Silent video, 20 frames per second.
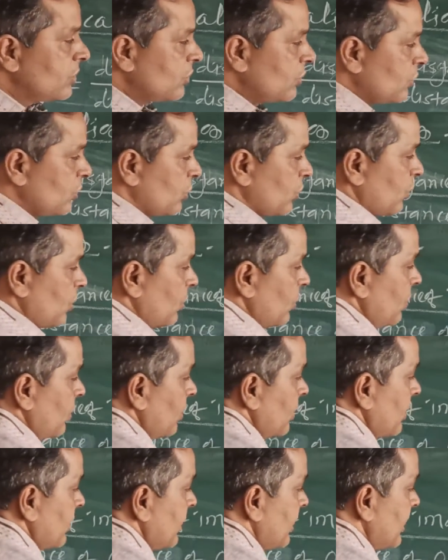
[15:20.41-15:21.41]

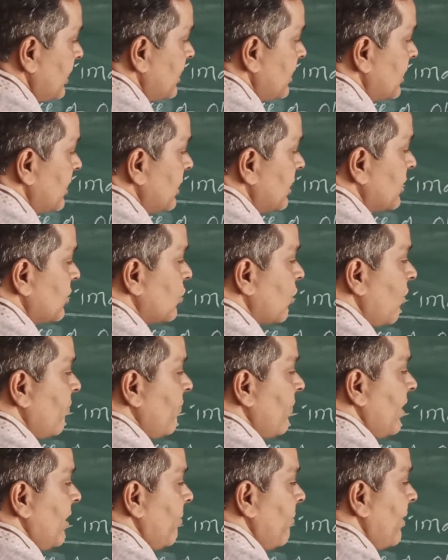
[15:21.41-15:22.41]
So distance
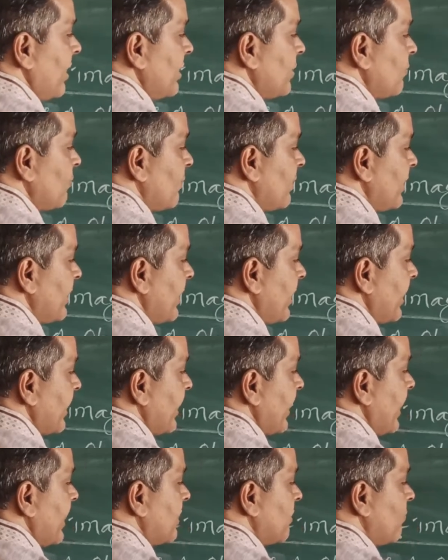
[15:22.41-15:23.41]
of image we
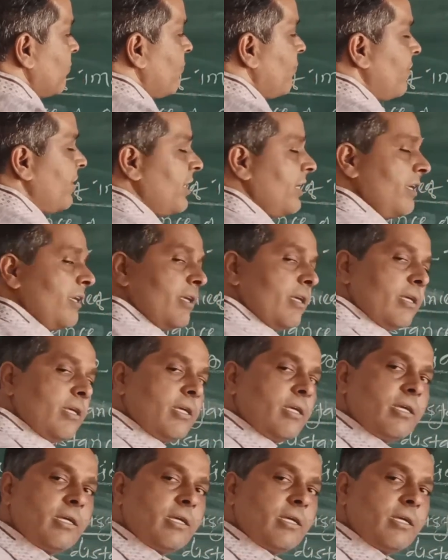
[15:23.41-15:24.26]
take as V